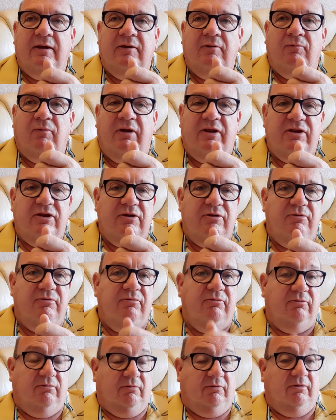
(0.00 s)
when
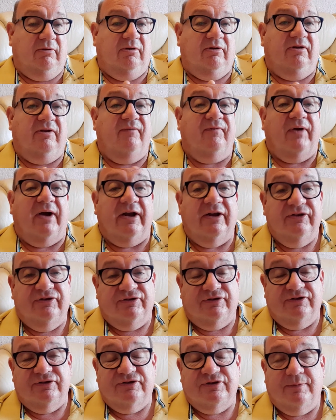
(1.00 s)
you devise
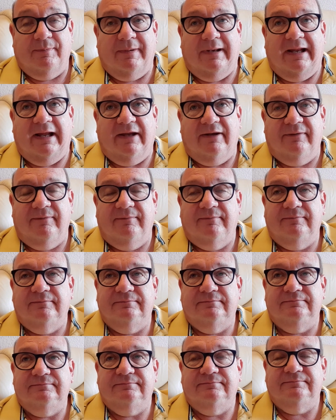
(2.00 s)
such a plan,
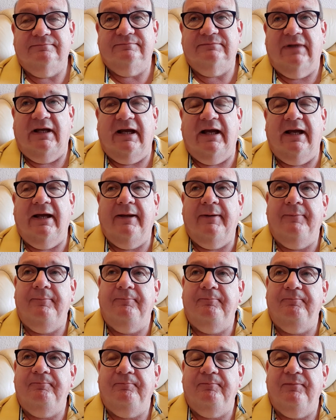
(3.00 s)

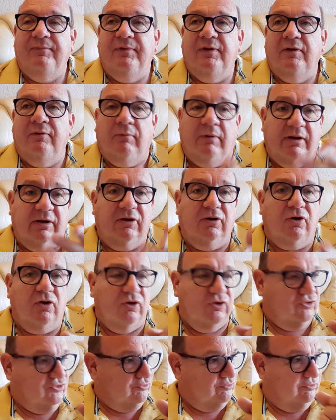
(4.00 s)
um, when
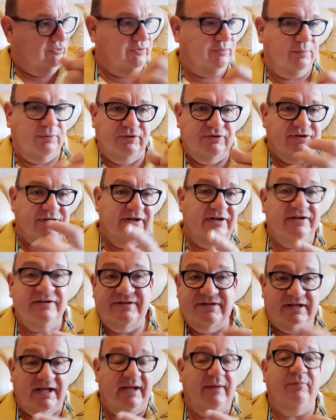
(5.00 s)
Cush was putting his
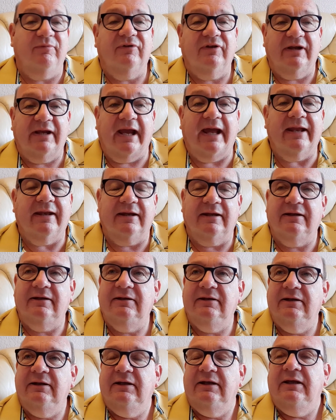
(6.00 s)
scheme together,
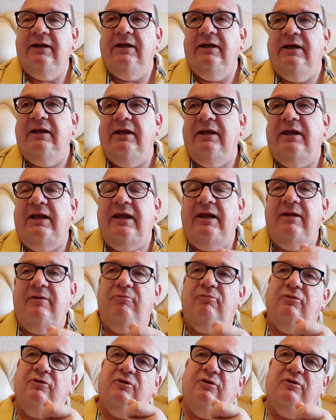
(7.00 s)
he
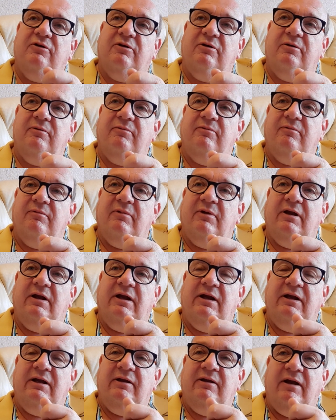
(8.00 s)
would
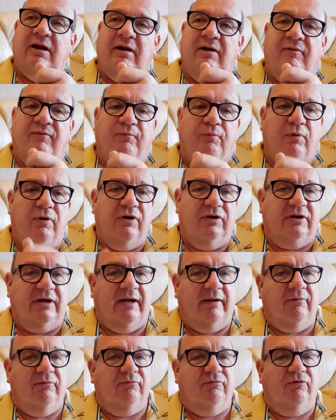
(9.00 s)
have worked
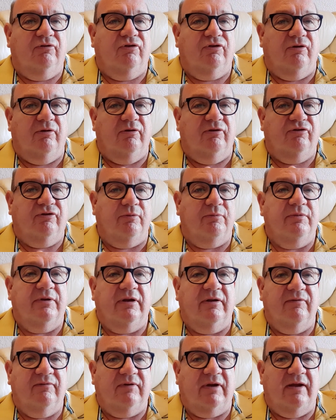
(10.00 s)
out something
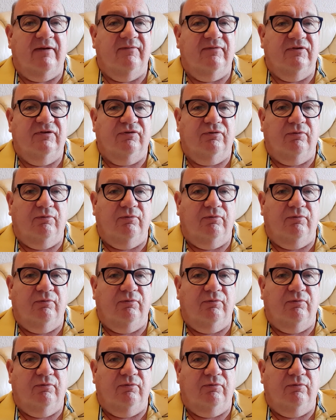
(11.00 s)
of David's